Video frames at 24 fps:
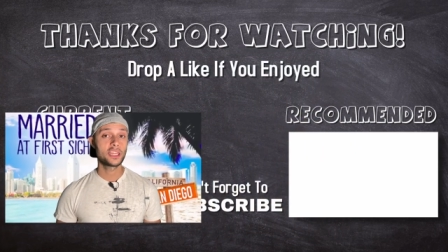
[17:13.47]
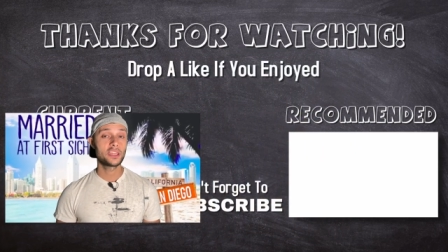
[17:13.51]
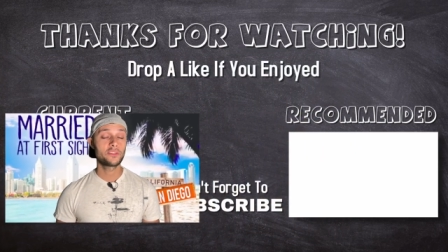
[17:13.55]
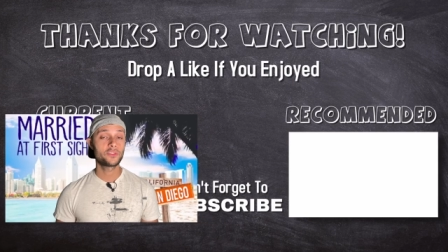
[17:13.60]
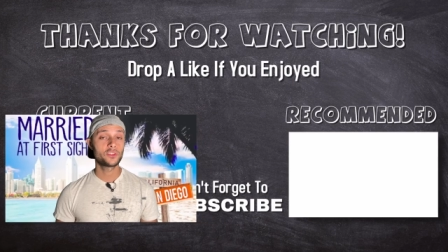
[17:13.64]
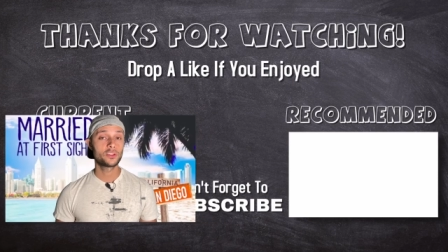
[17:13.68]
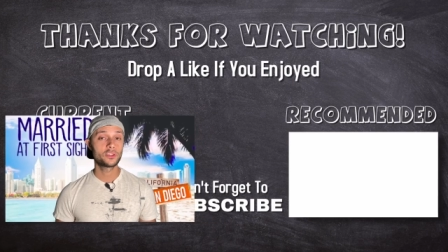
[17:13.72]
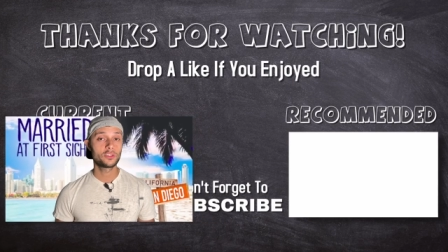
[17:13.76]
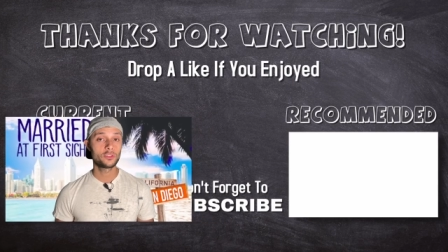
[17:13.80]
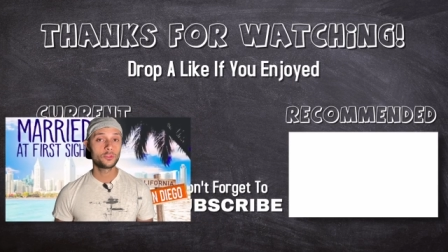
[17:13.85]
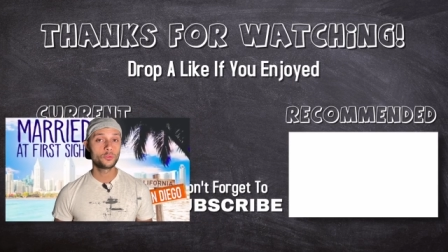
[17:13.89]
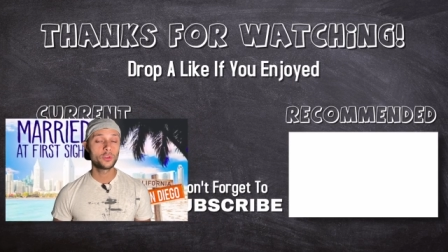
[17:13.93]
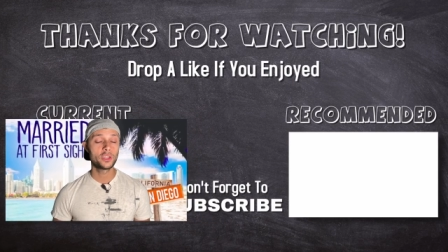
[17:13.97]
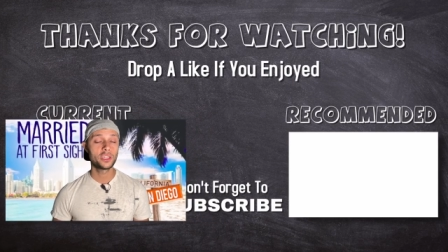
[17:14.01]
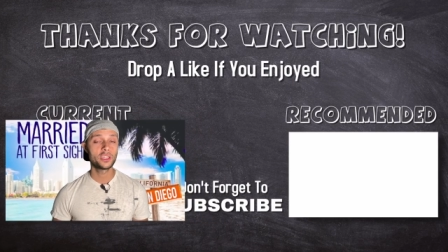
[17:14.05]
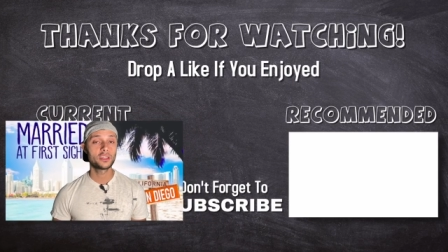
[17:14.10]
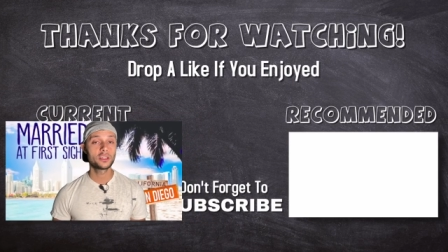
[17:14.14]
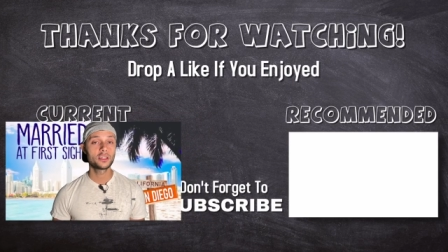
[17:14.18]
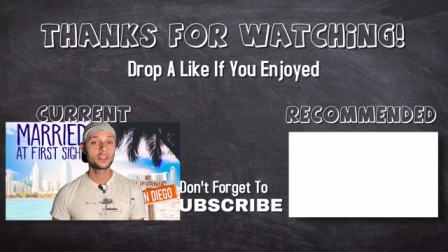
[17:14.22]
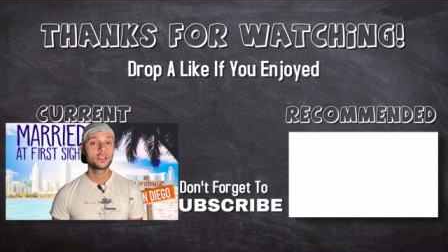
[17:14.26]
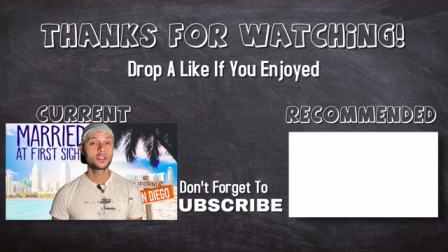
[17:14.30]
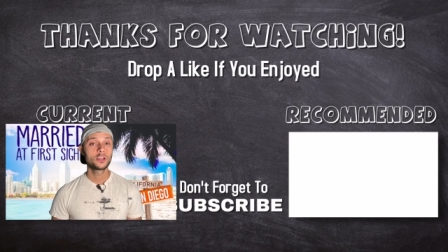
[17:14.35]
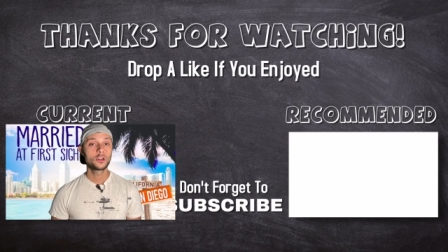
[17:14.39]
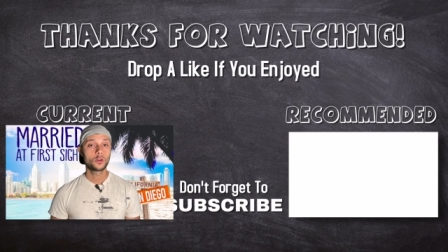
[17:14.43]
if you're new
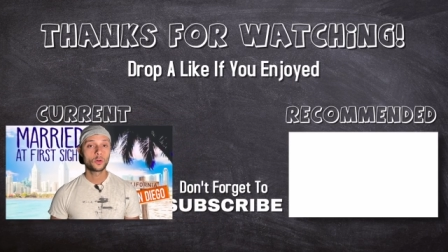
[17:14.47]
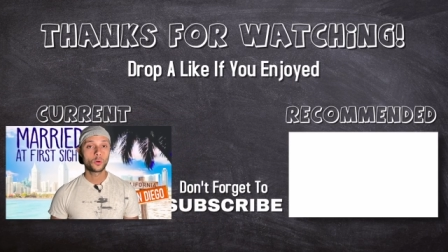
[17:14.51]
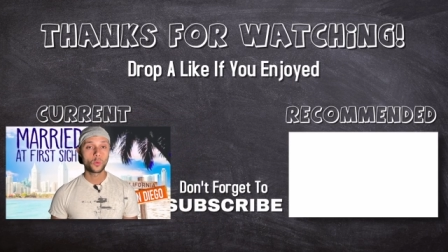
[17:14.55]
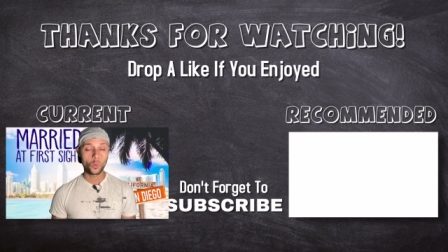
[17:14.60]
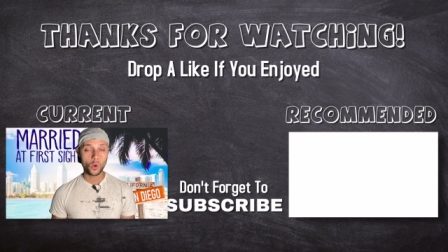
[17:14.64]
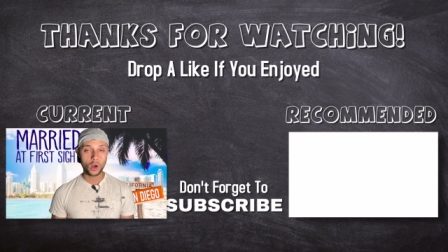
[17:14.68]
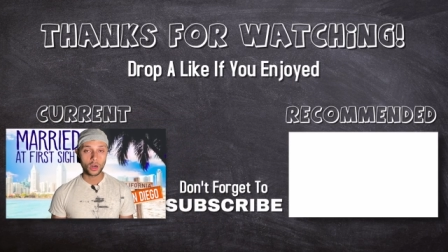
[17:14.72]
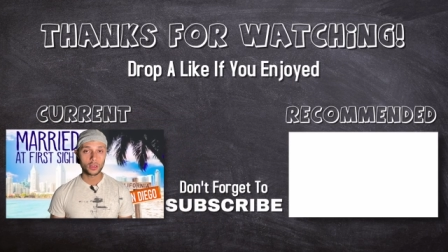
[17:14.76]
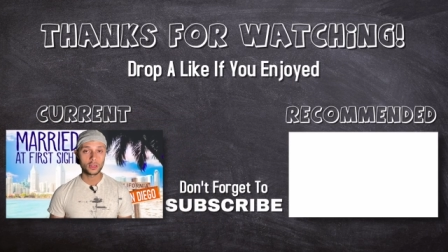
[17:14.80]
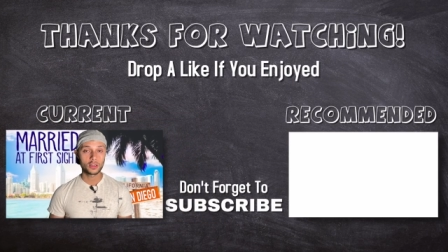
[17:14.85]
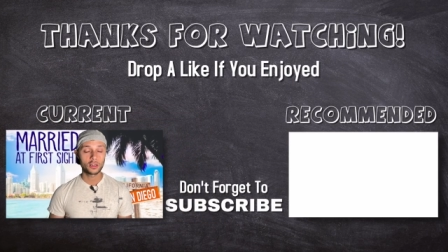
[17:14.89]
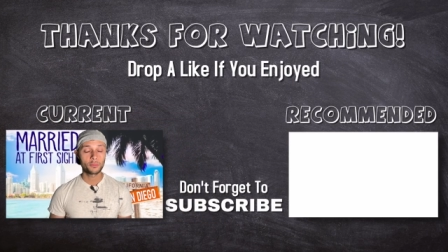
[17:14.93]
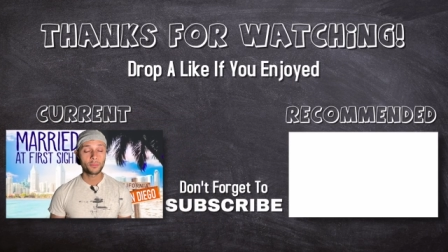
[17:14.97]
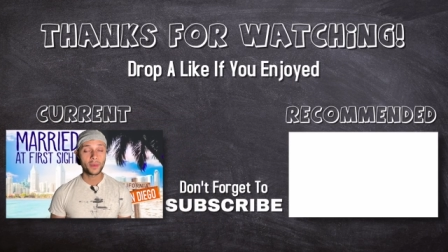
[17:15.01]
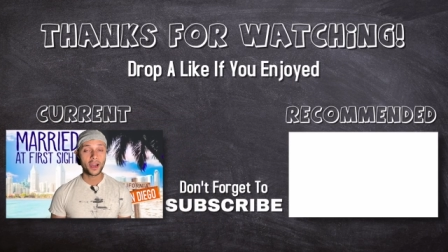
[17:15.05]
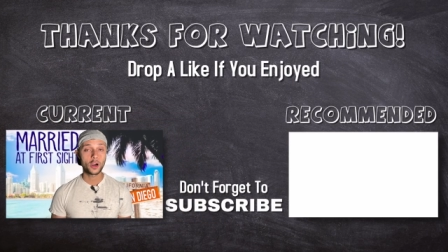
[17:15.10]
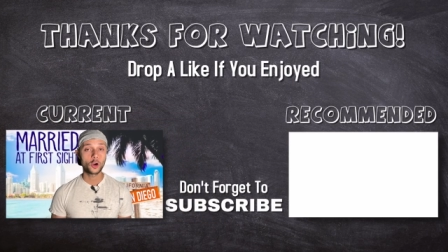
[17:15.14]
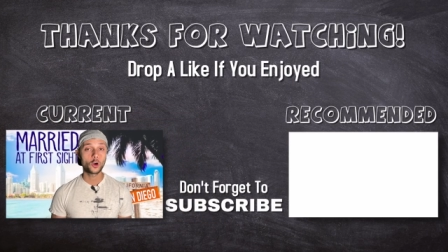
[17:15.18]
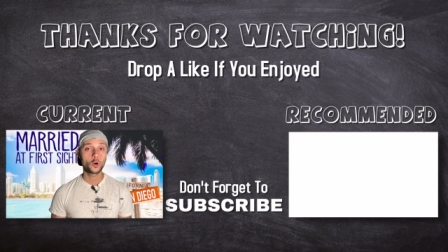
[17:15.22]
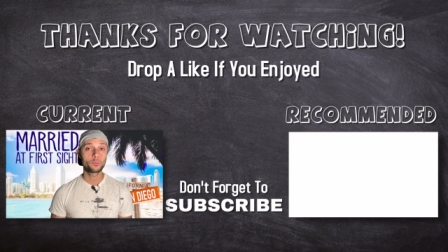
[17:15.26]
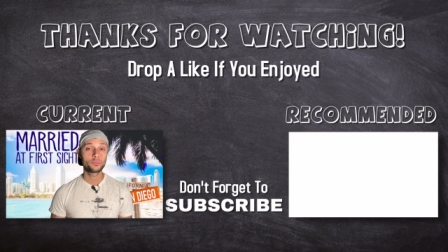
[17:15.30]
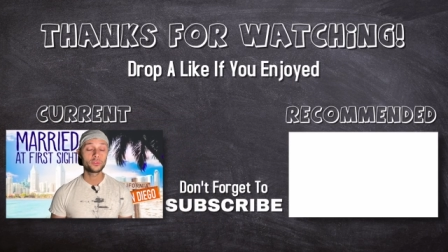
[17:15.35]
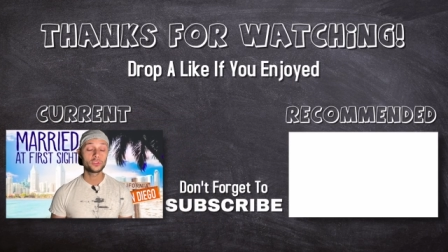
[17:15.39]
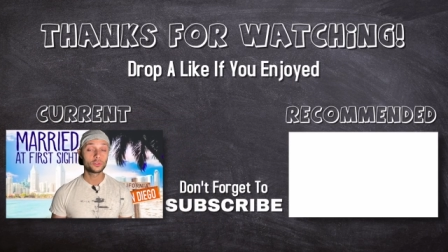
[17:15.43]
here, welcome. I
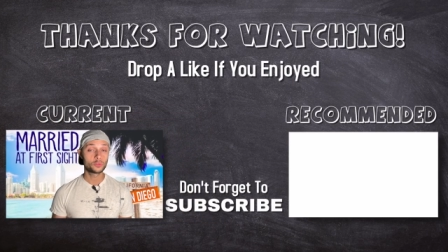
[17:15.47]
hope you